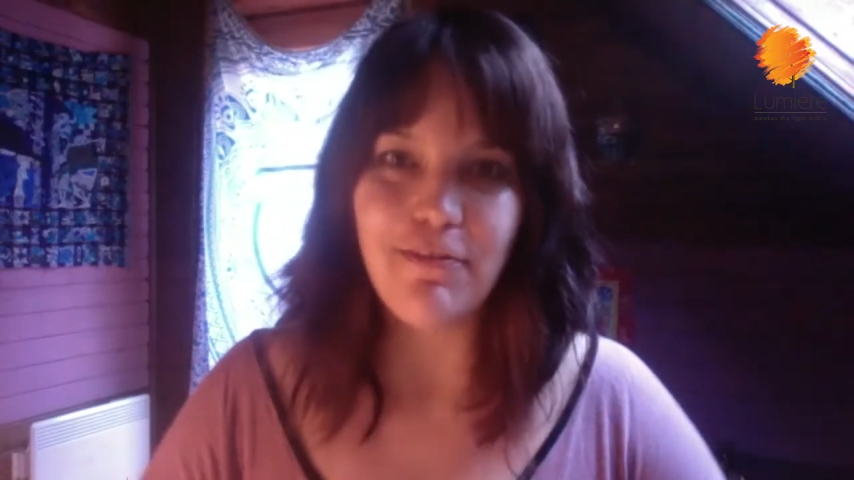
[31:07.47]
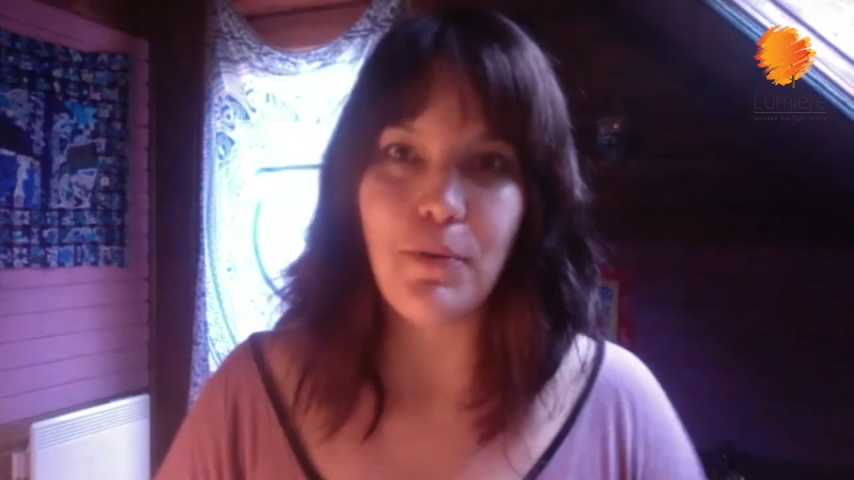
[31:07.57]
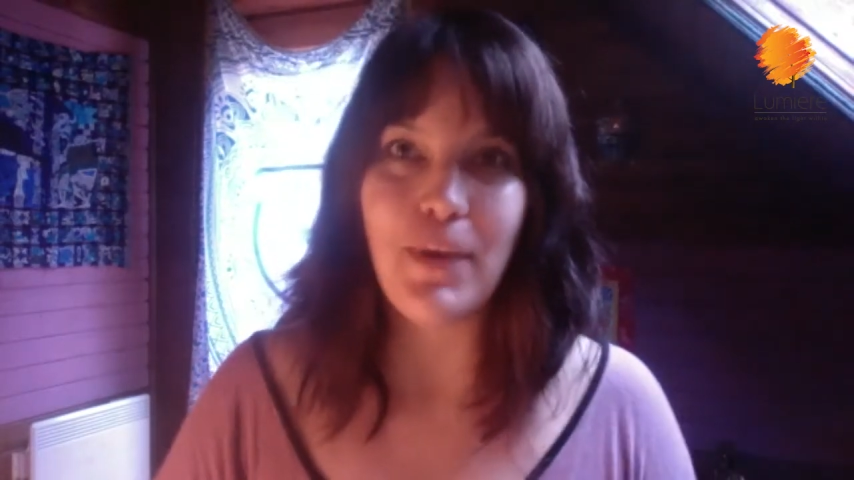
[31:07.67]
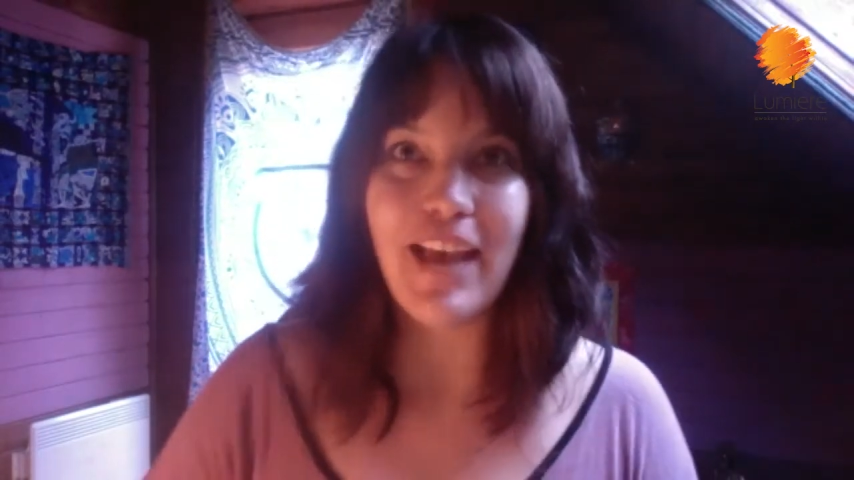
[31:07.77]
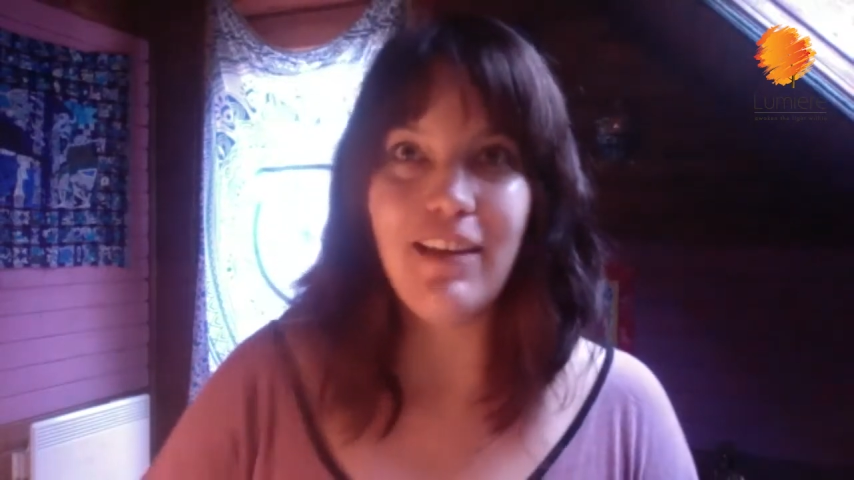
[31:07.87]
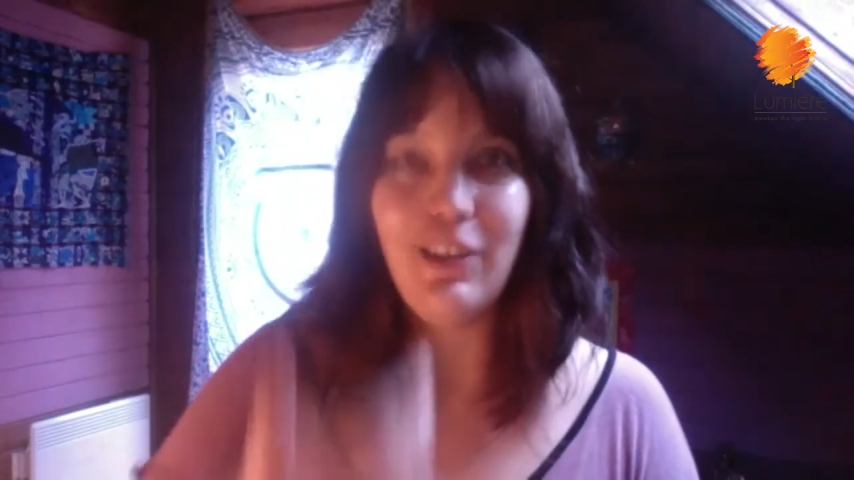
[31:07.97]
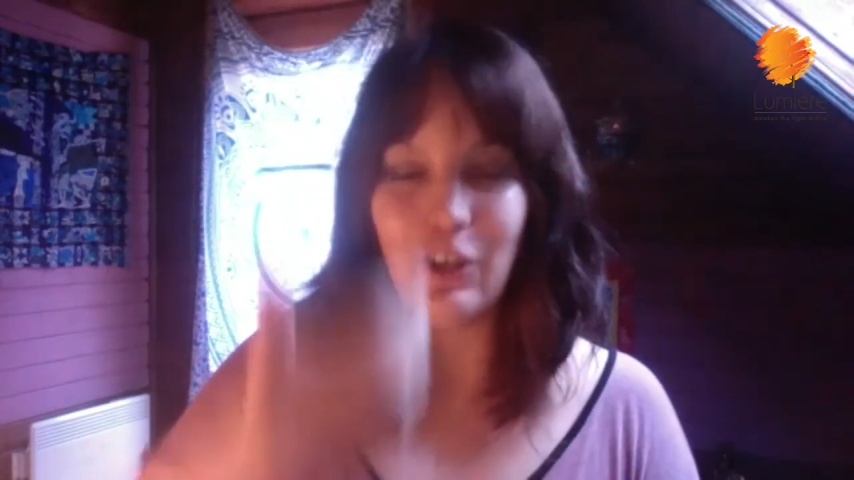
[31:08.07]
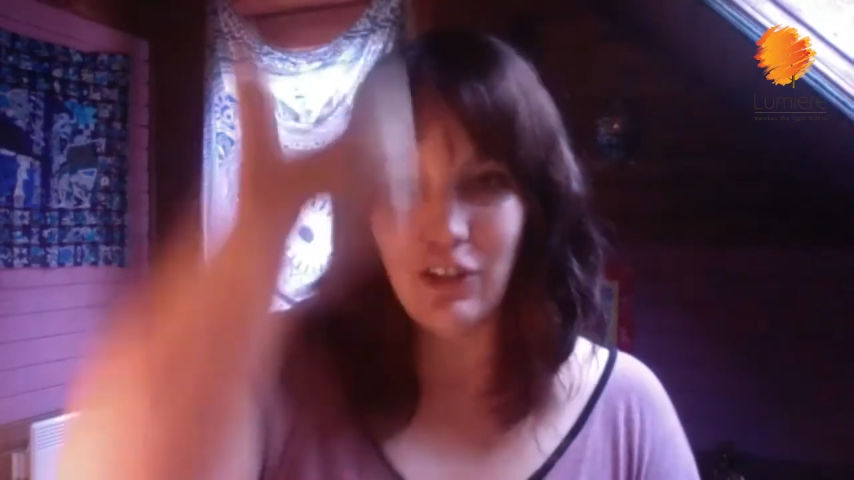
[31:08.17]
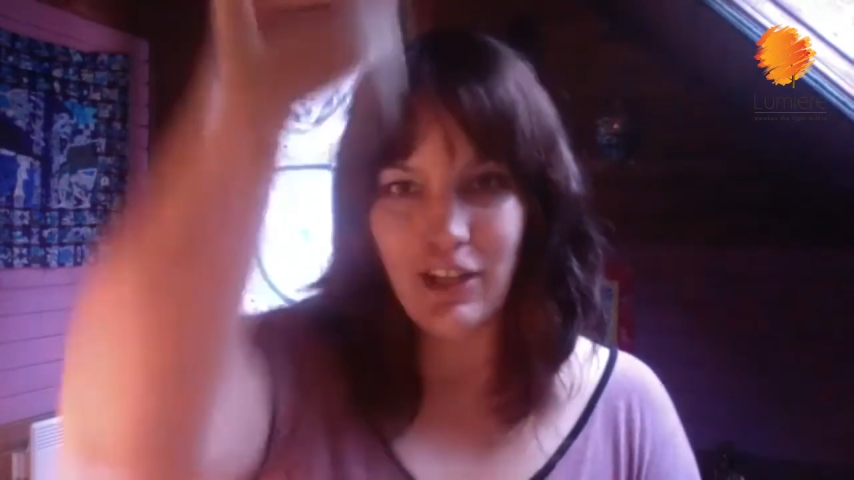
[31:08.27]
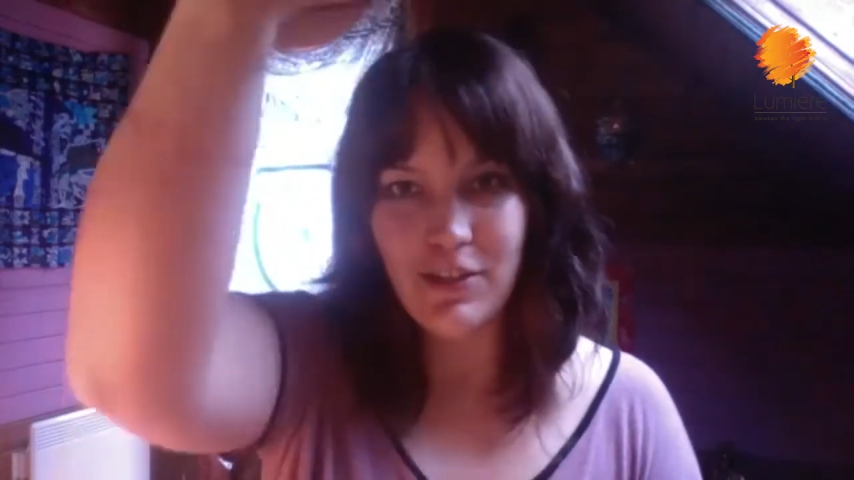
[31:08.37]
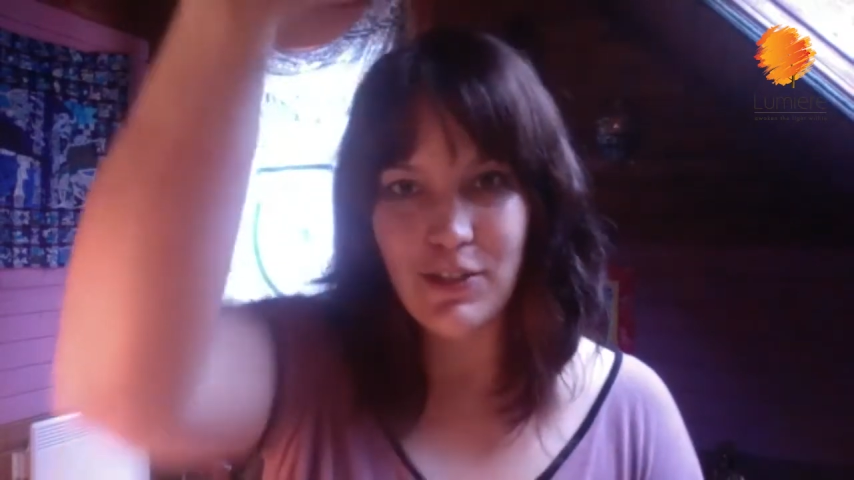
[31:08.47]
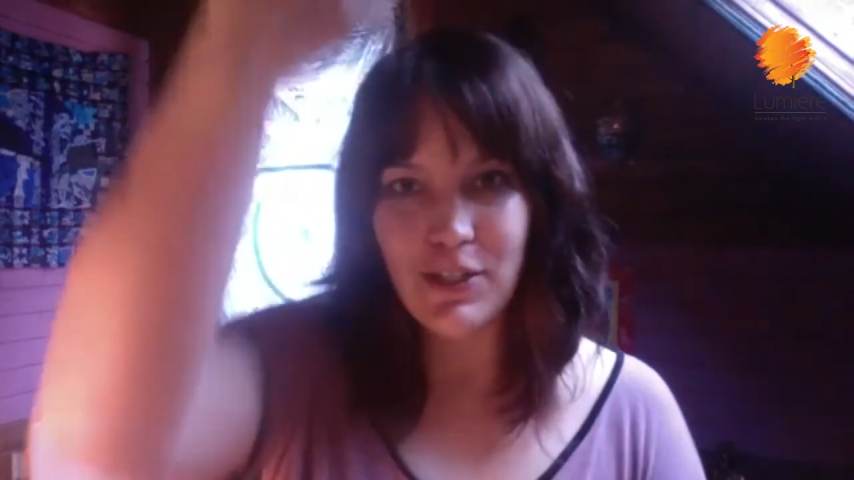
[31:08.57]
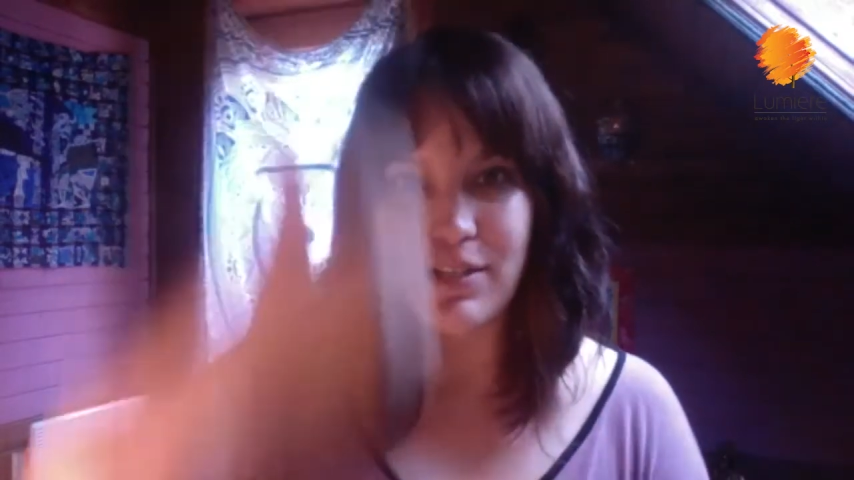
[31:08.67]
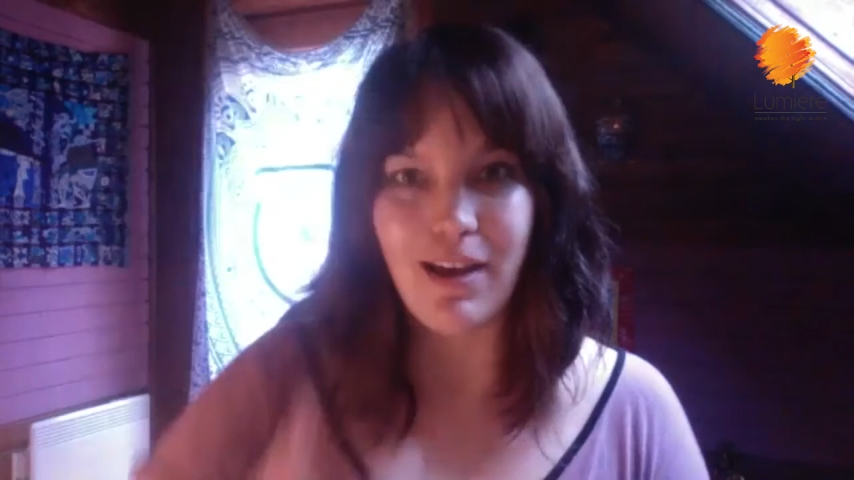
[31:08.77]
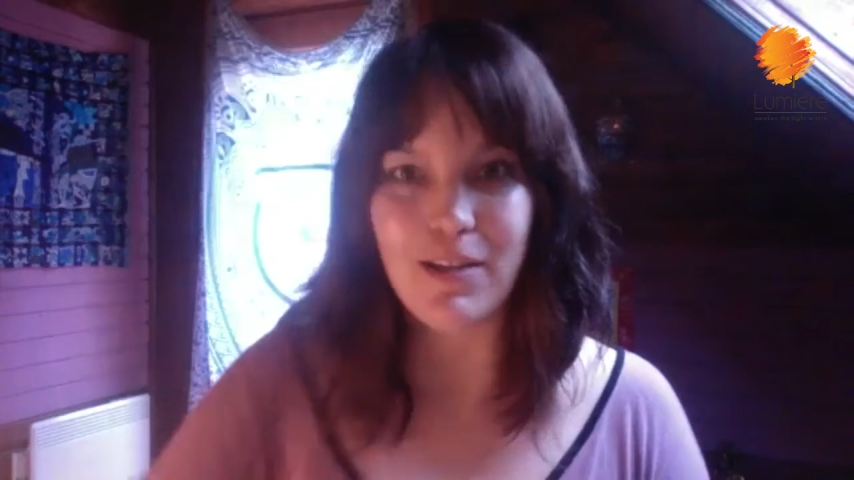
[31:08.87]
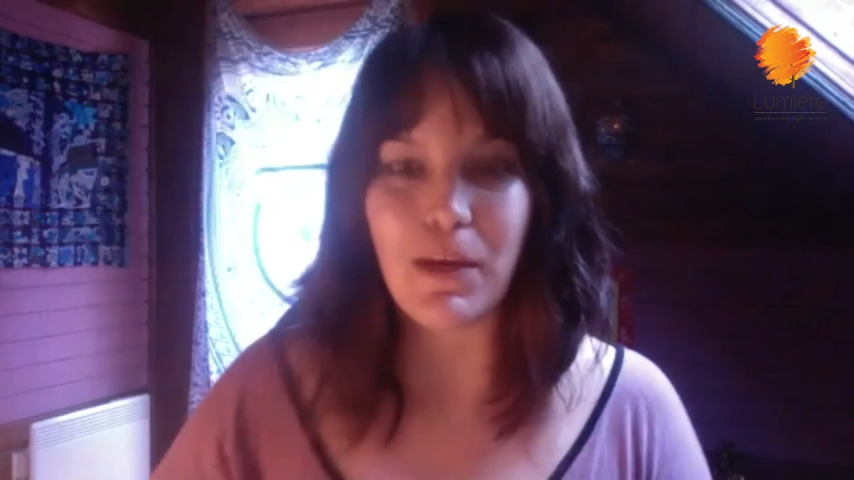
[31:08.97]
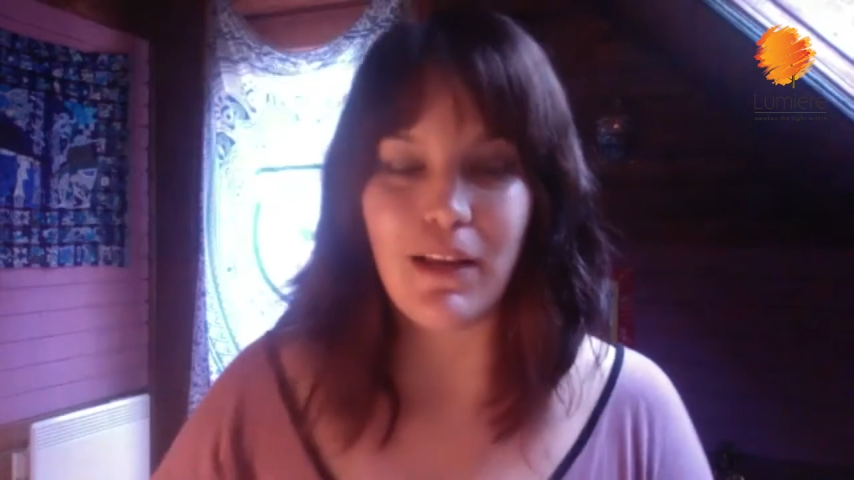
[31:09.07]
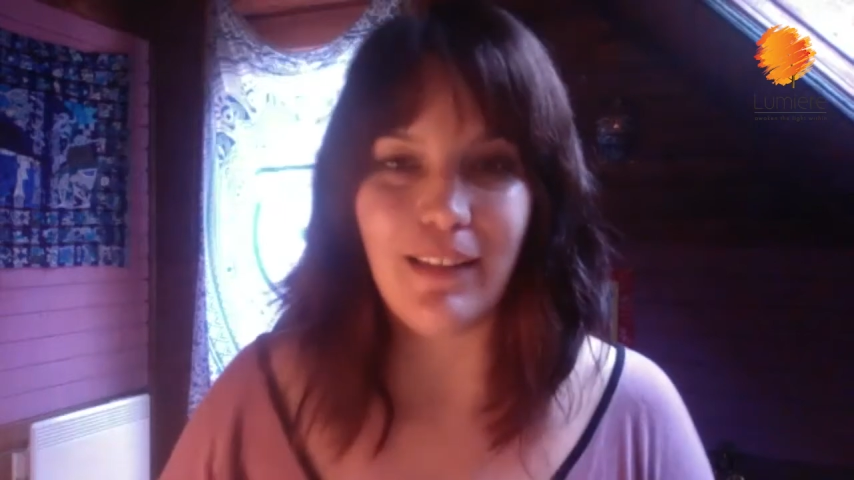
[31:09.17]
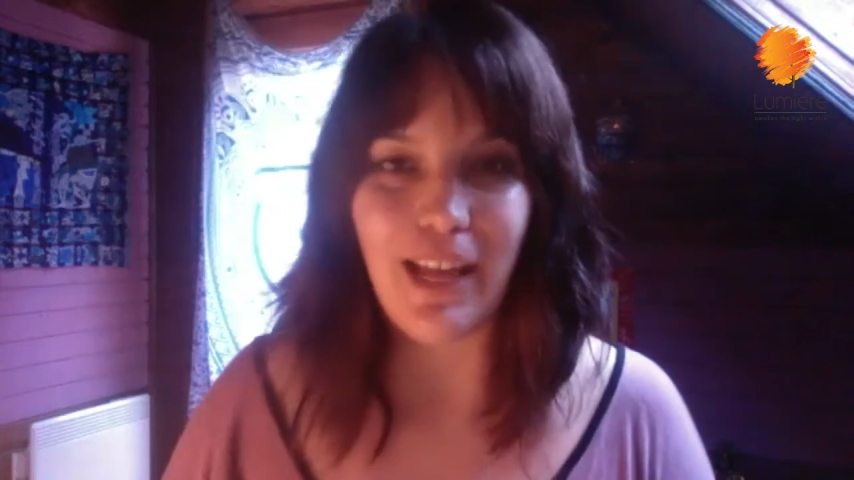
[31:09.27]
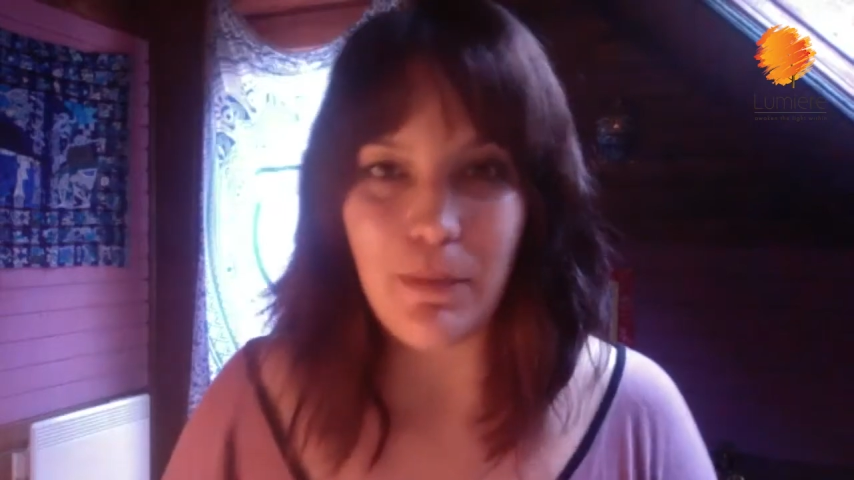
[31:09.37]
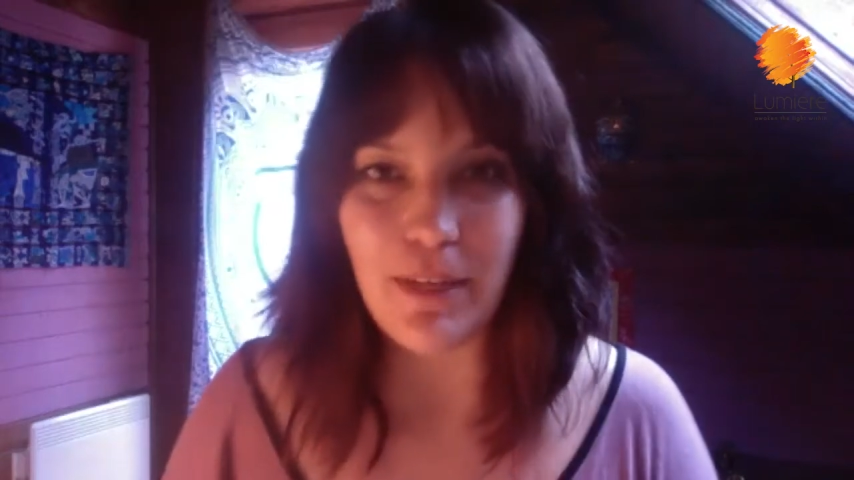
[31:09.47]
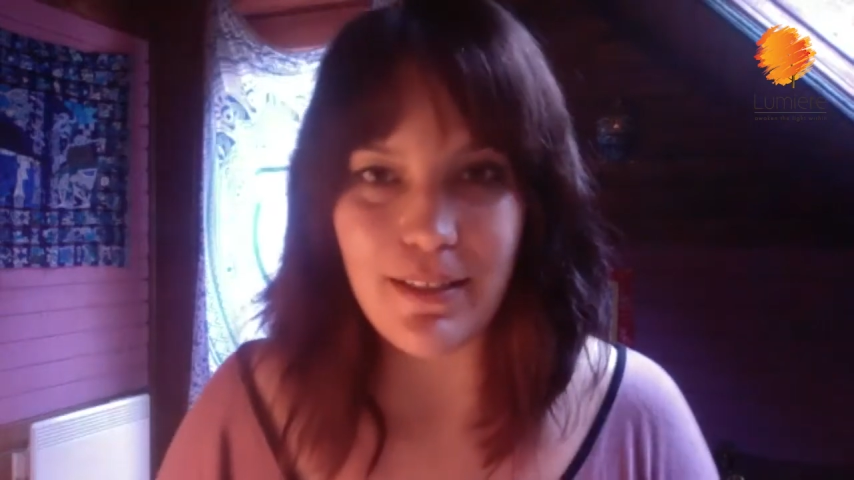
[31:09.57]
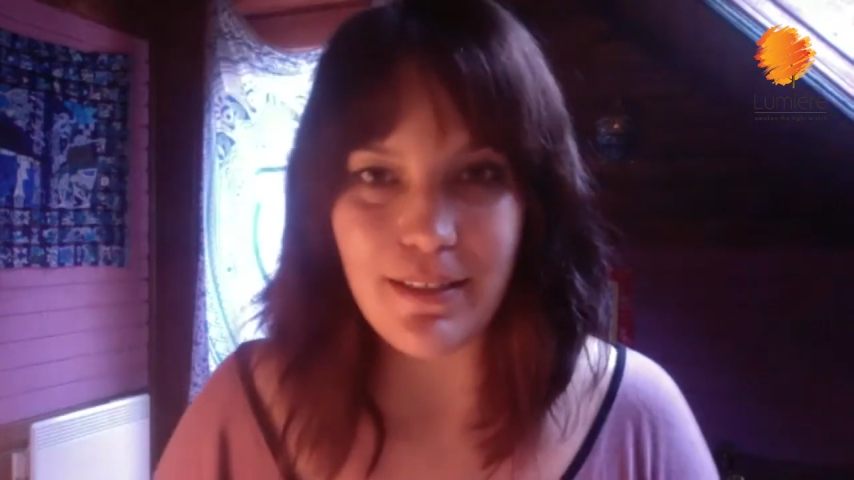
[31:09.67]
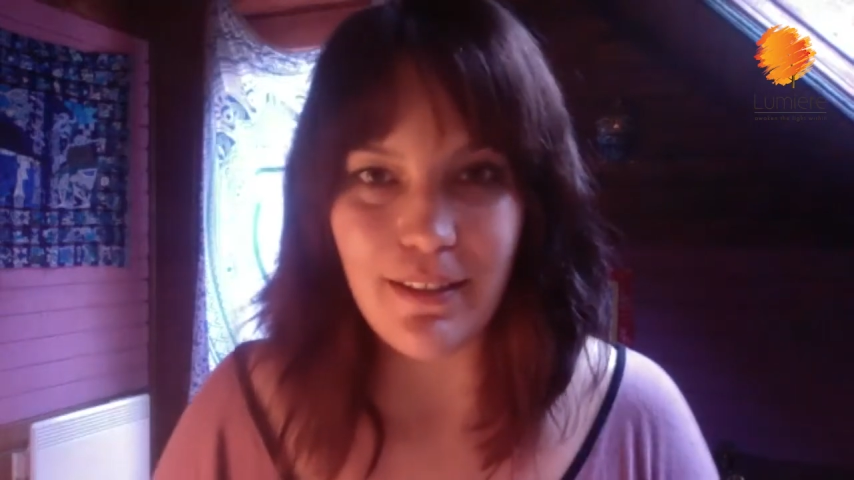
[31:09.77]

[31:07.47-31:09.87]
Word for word: When we anchor into this cosmic alignment,